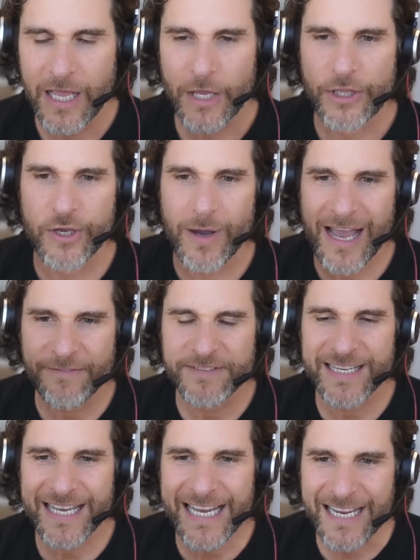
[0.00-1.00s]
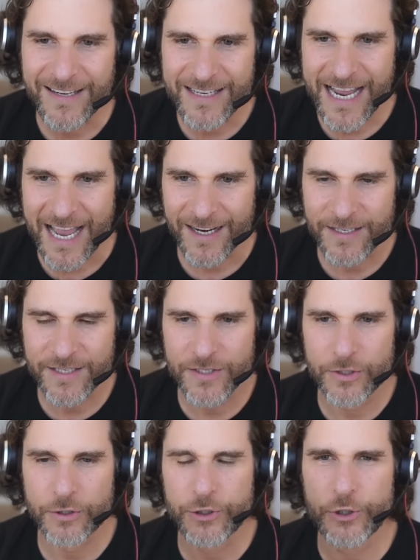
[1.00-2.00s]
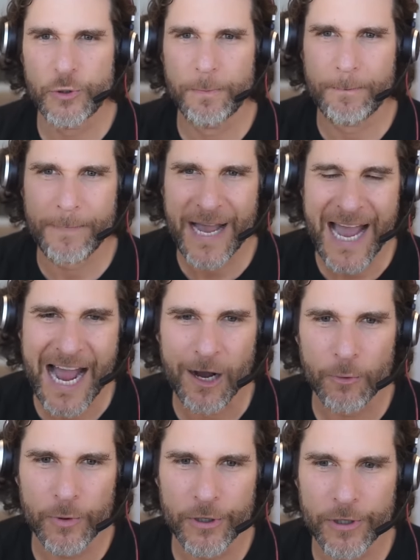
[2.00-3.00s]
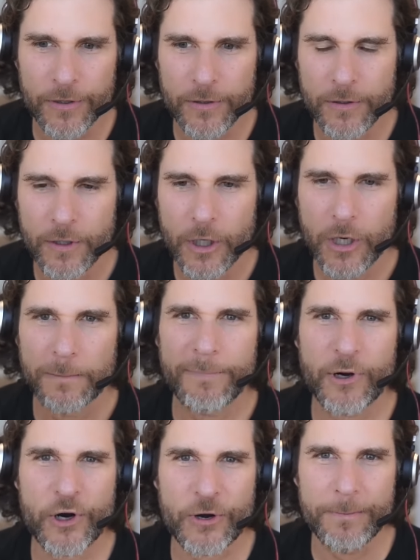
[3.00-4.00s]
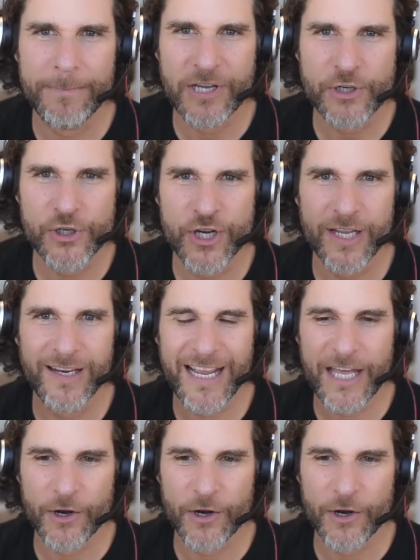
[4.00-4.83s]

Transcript: you have to index to power, permission, and